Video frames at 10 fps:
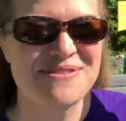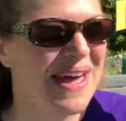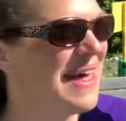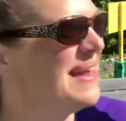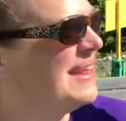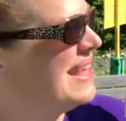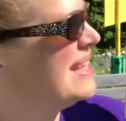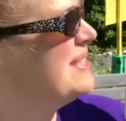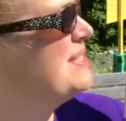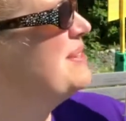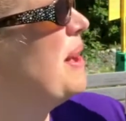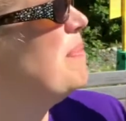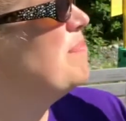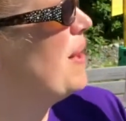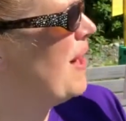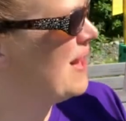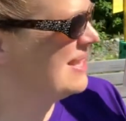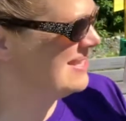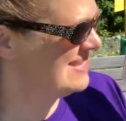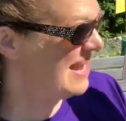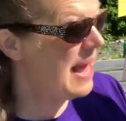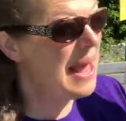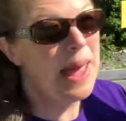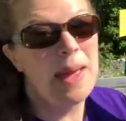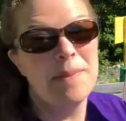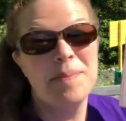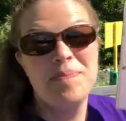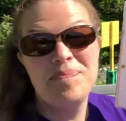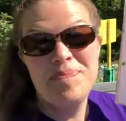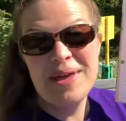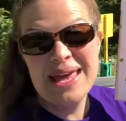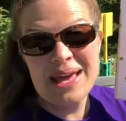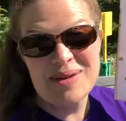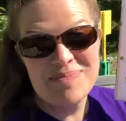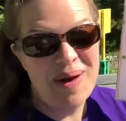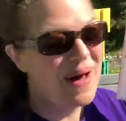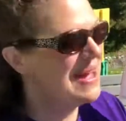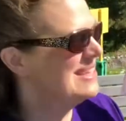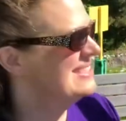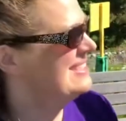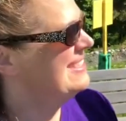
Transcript: fell into a pond, a big pond.